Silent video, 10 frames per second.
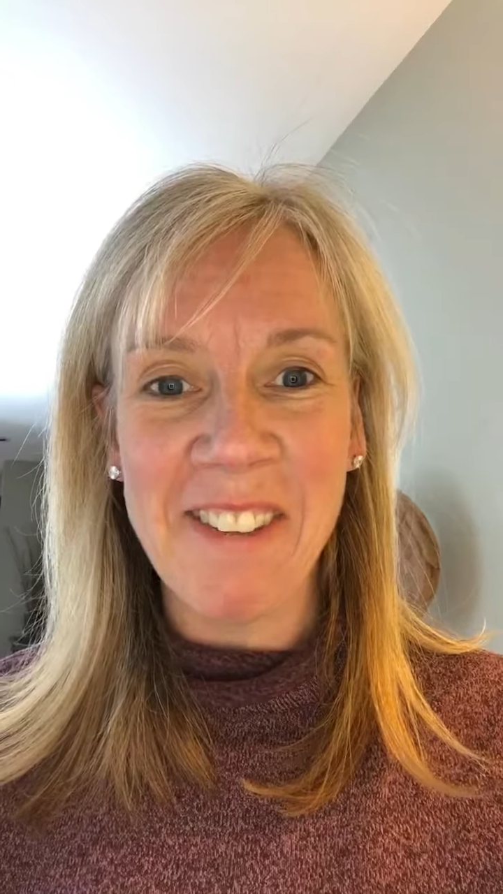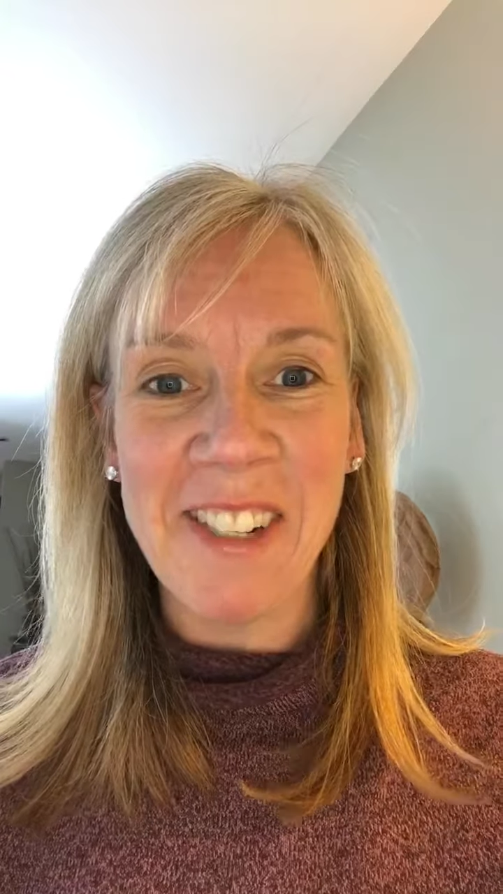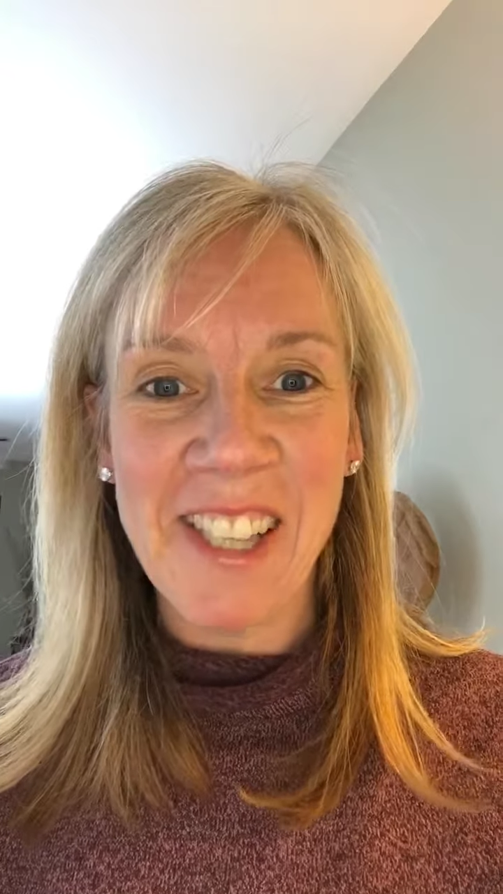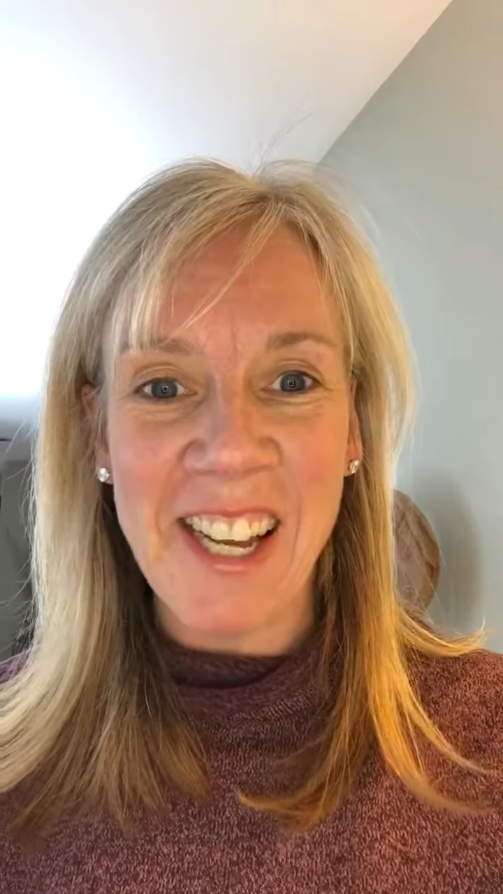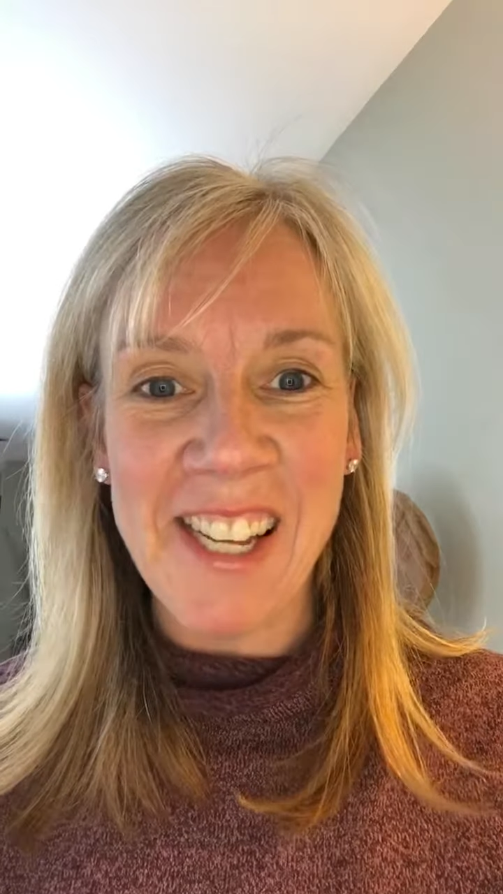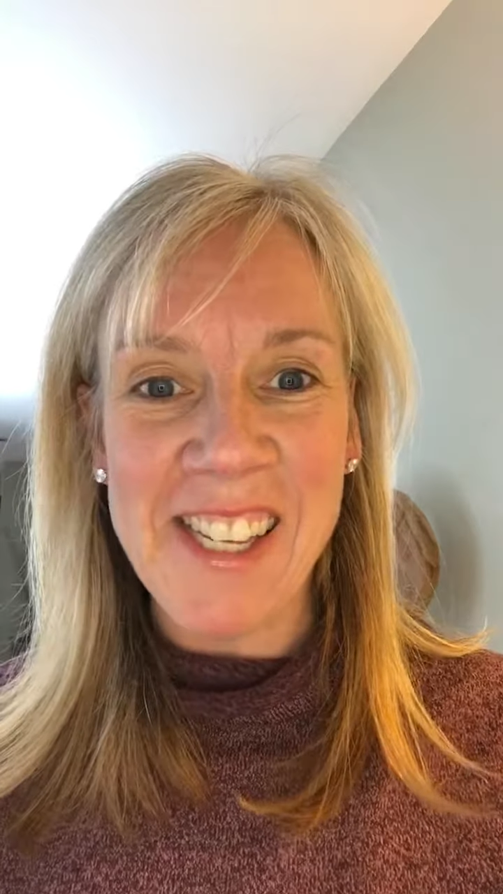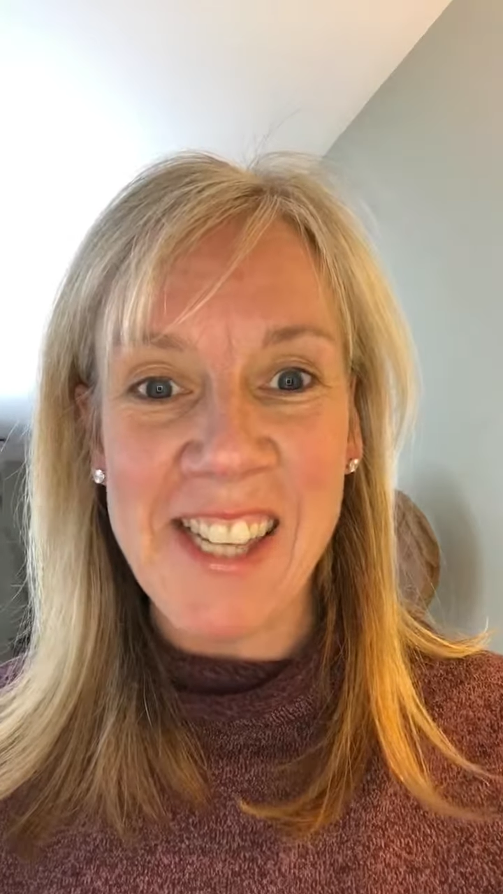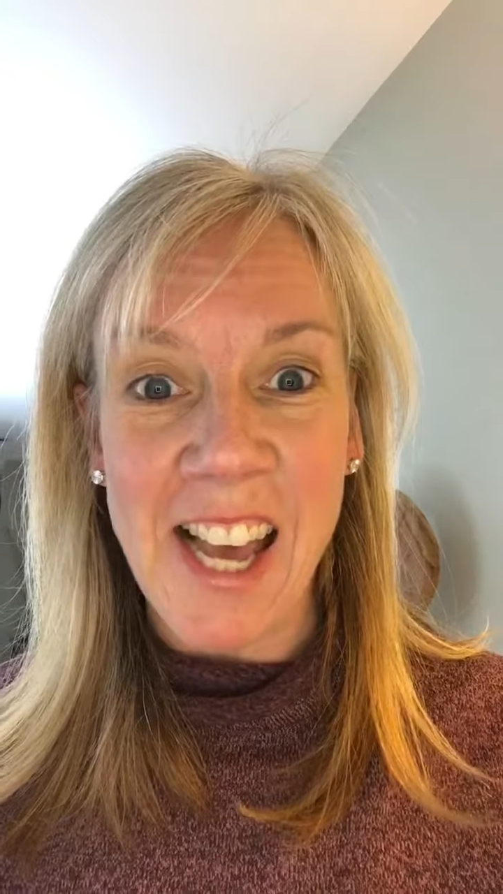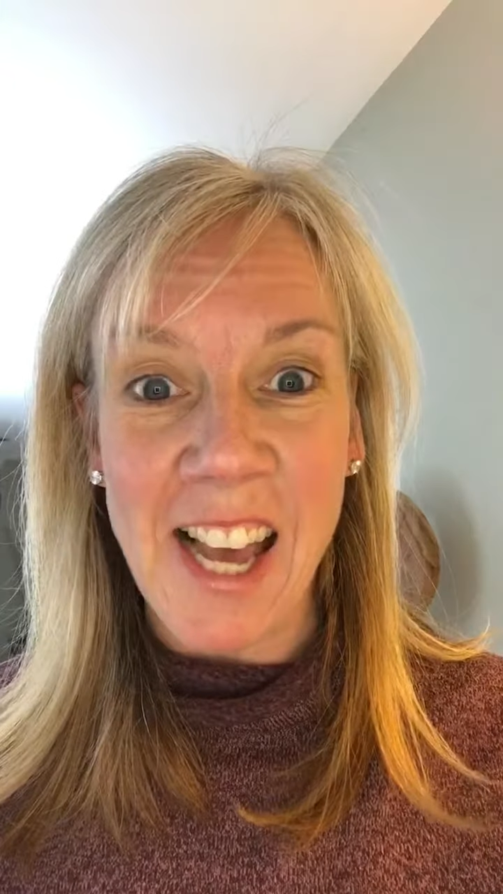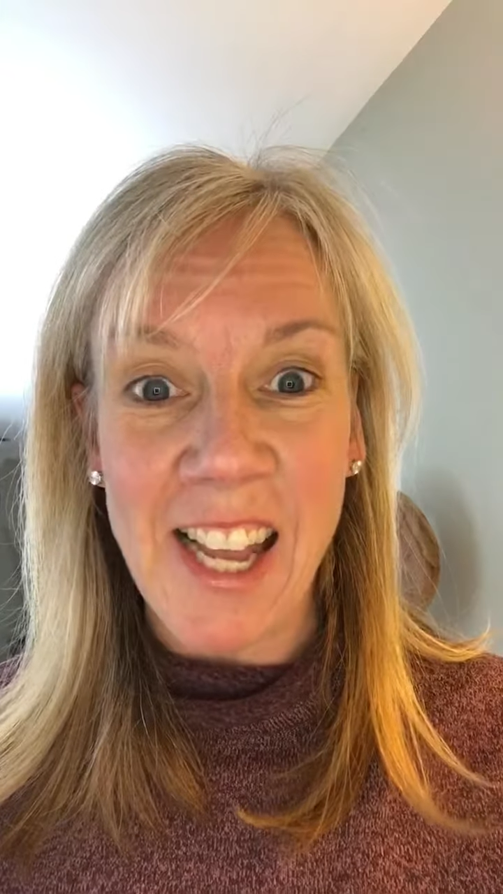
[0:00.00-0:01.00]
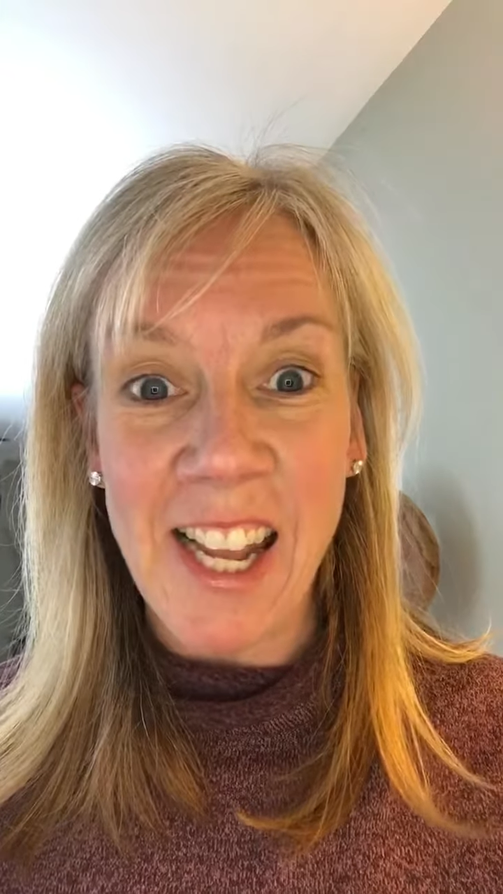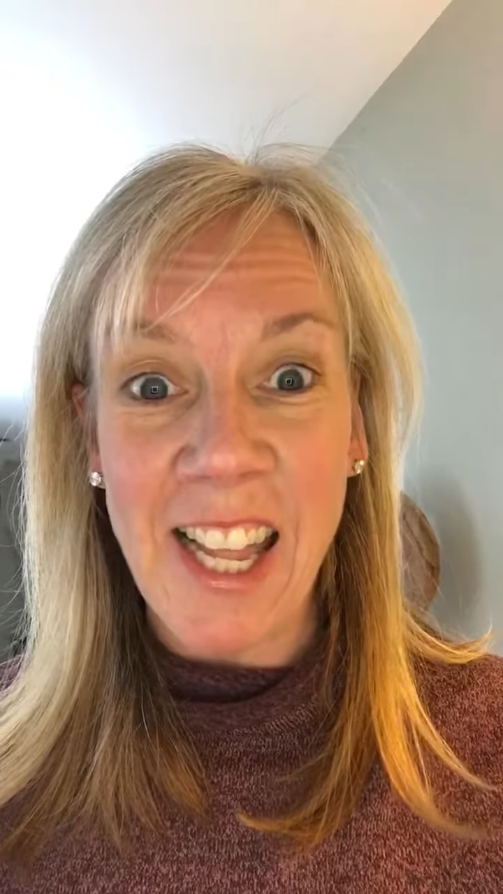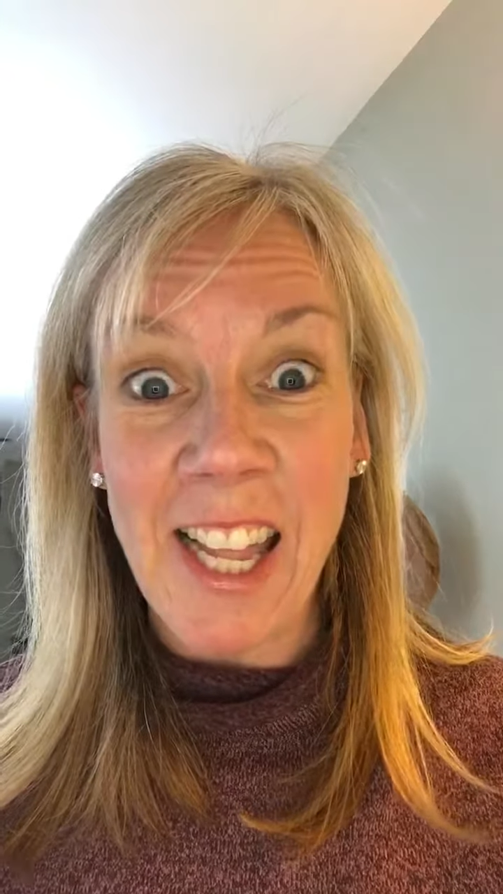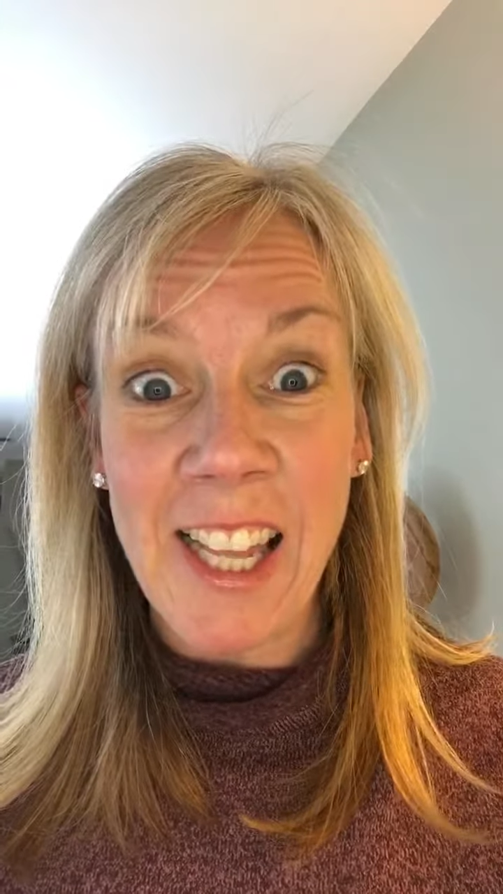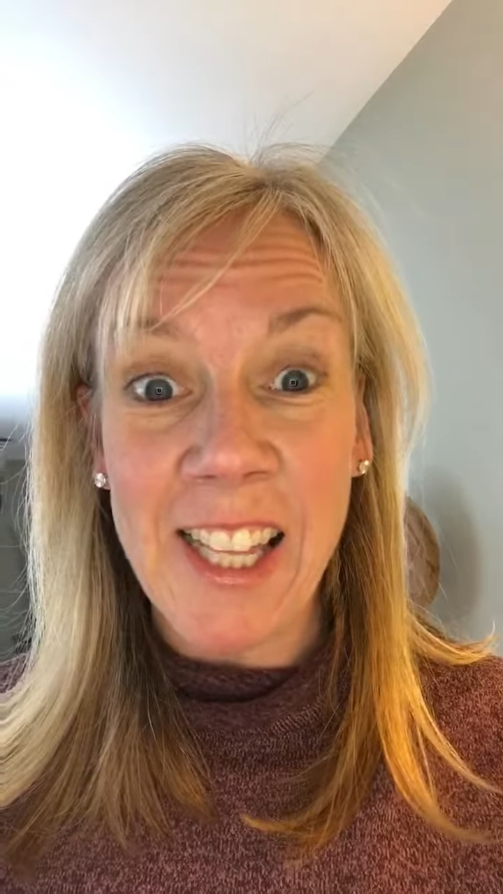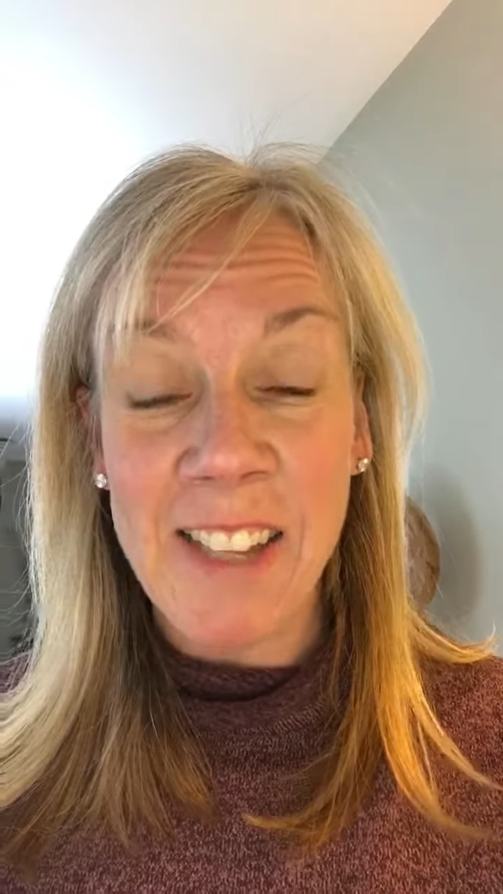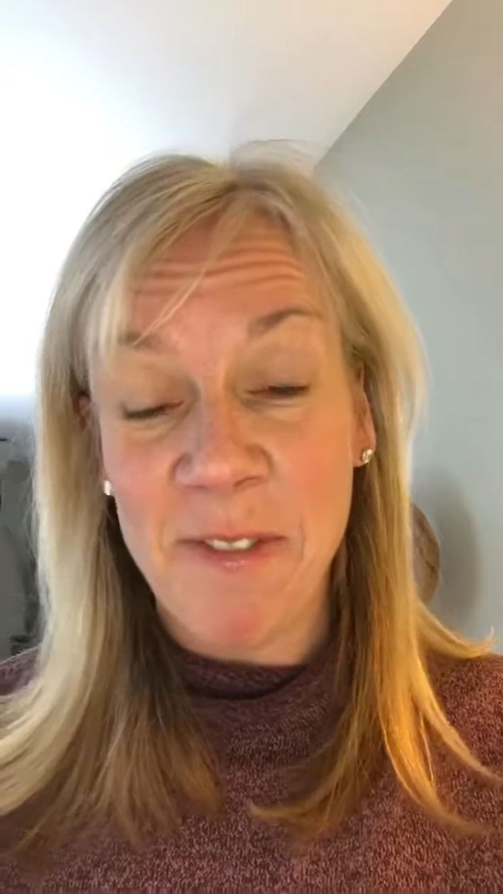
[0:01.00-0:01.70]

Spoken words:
realized that it